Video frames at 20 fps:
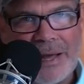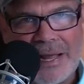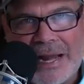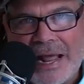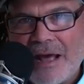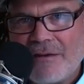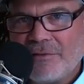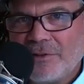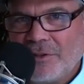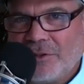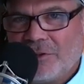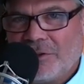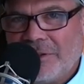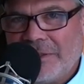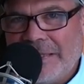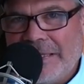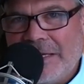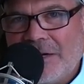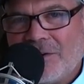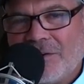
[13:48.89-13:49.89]
might have a little
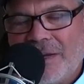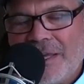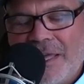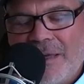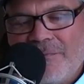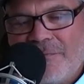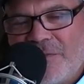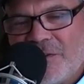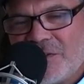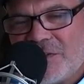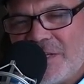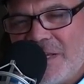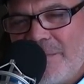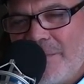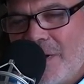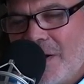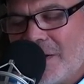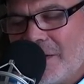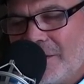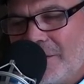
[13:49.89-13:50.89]
lingering
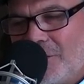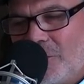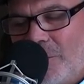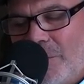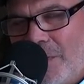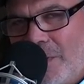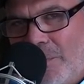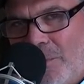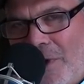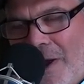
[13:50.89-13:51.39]
emphysema and a little bit of